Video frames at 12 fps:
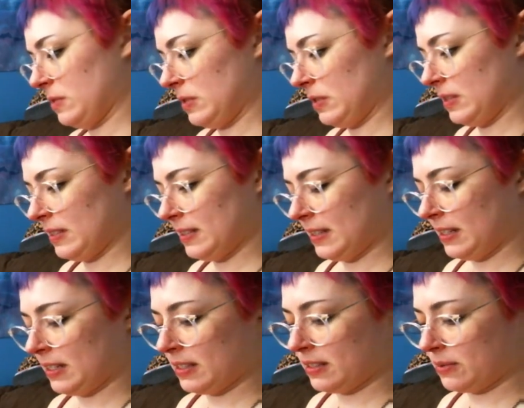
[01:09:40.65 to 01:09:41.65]
To see
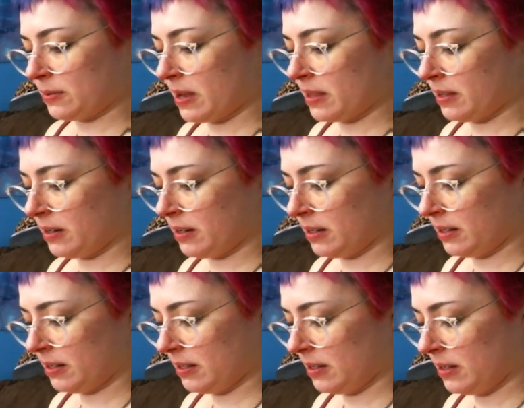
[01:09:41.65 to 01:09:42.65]
it's rather,
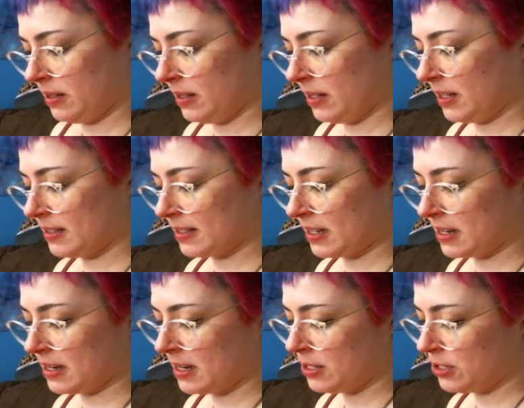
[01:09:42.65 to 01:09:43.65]
like it's got a
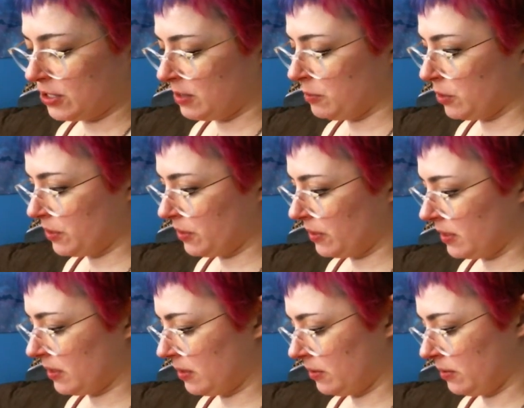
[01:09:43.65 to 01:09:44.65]
nice shimmer to it though,
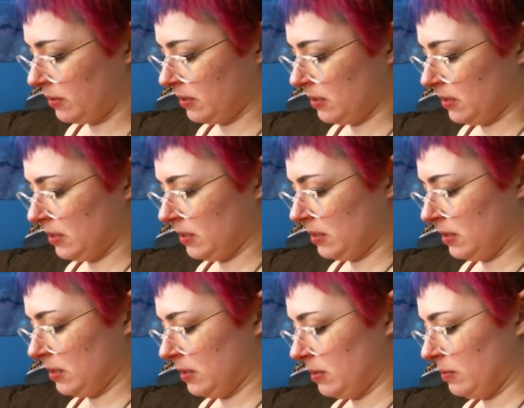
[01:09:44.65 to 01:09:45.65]

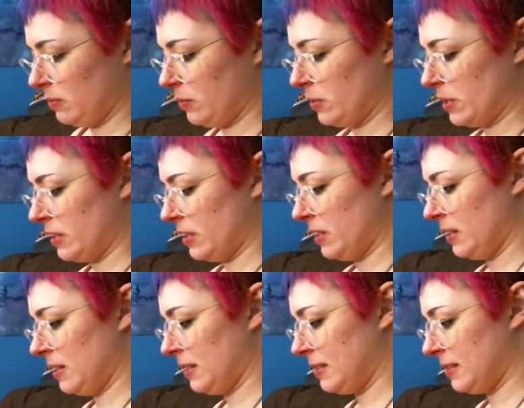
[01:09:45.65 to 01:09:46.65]
but
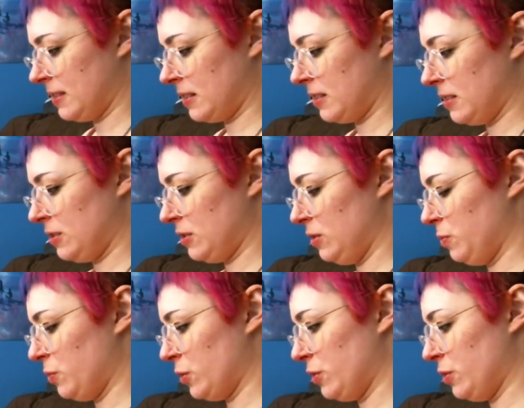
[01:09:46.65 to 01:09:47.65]
it's not super
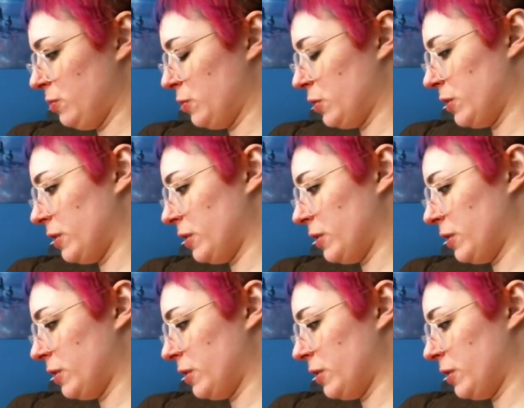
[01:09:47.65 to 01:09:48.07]
duper